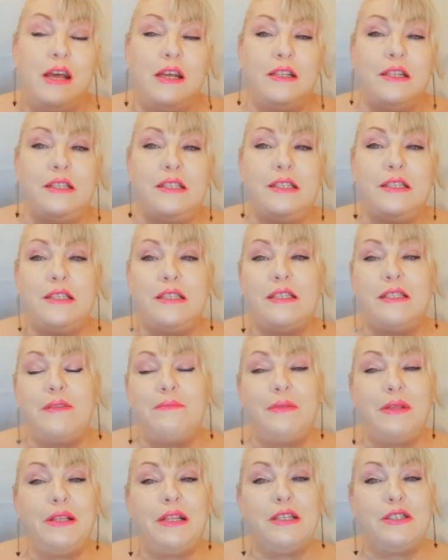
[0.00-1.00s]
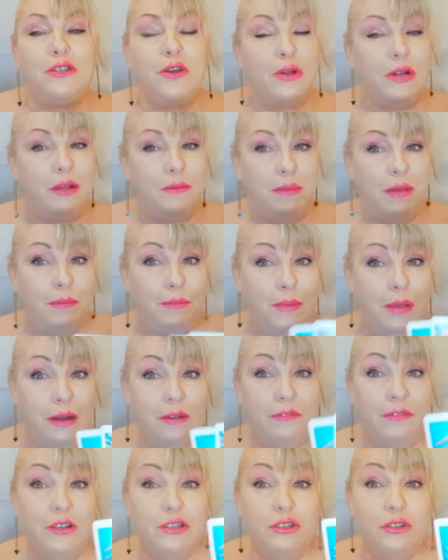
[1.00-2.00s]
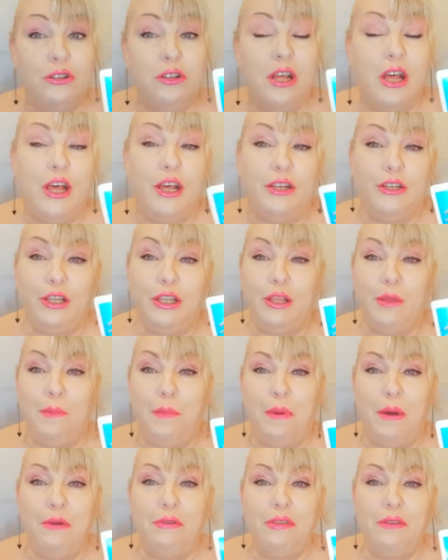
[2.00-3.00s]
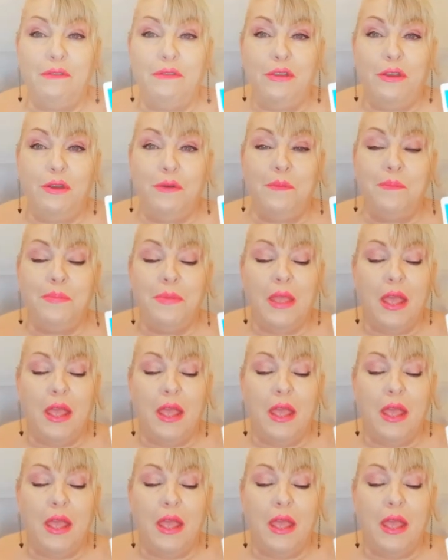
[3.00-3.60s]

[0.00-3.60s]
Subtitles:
that this is something that's going to be beneficial to the both of you